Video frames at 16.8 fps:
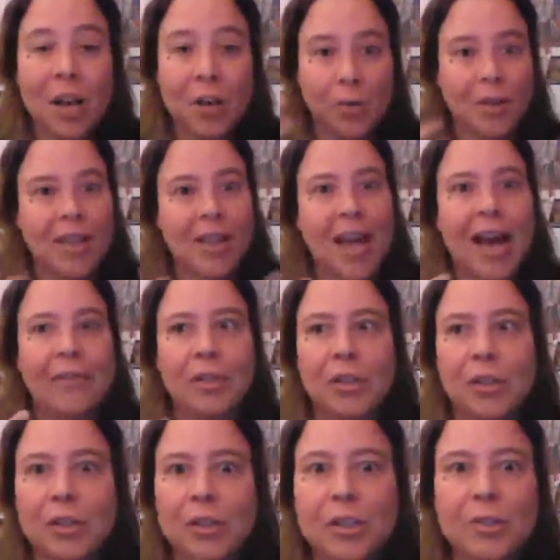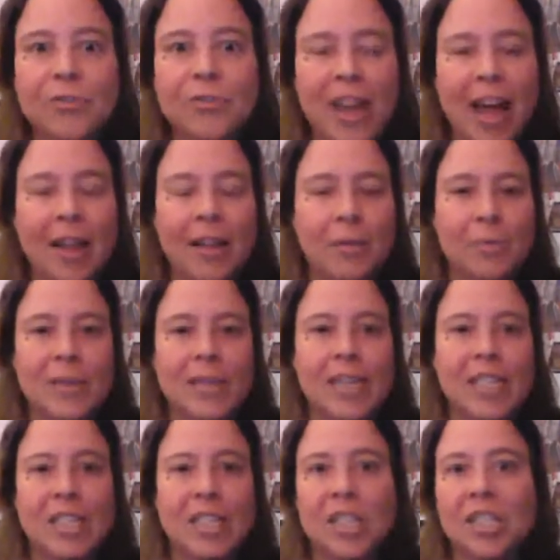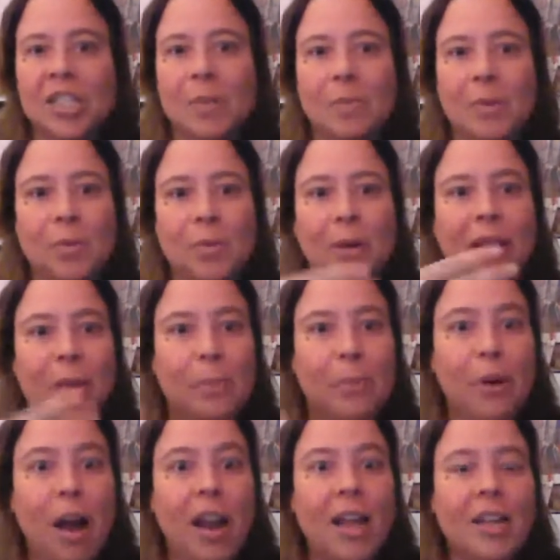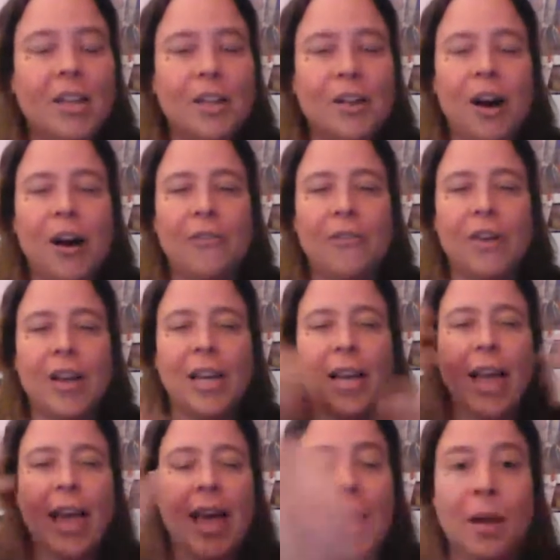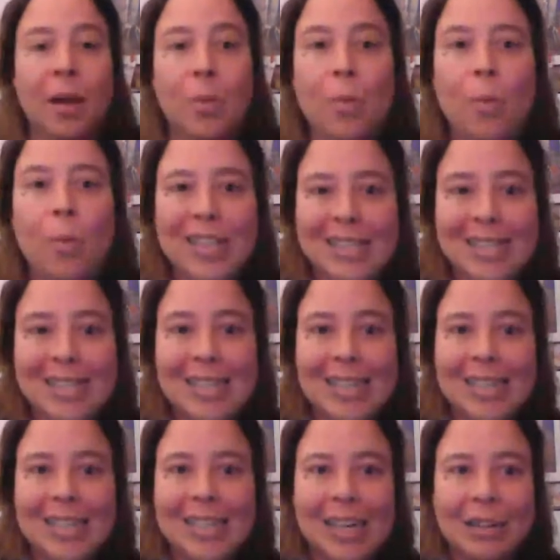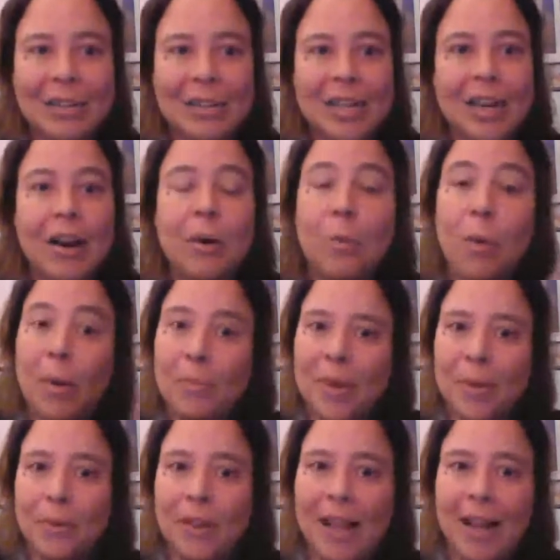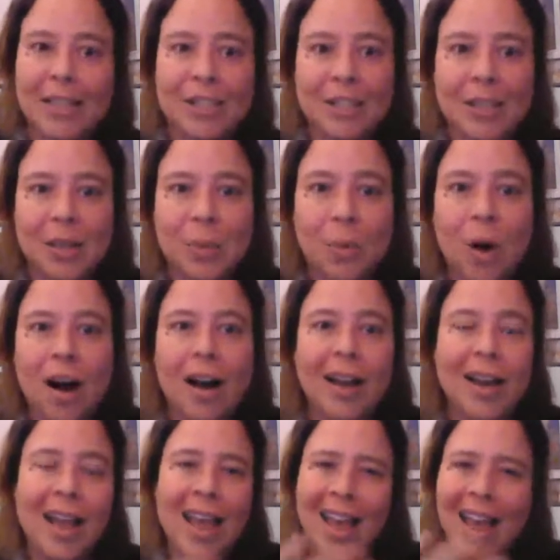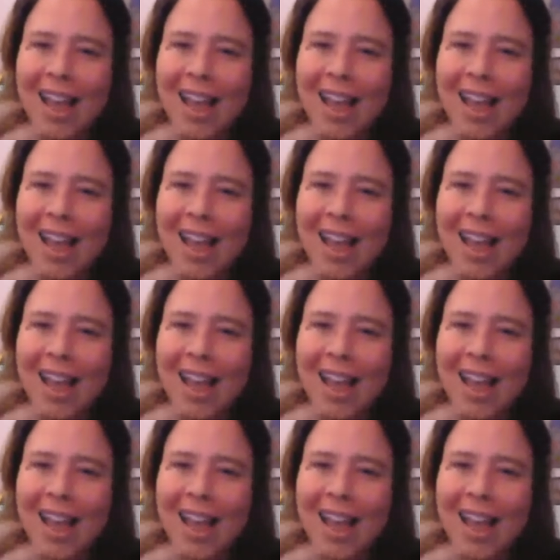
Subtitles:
You can have a good relationship between the product you're offering and what's needed out there and what people actually want,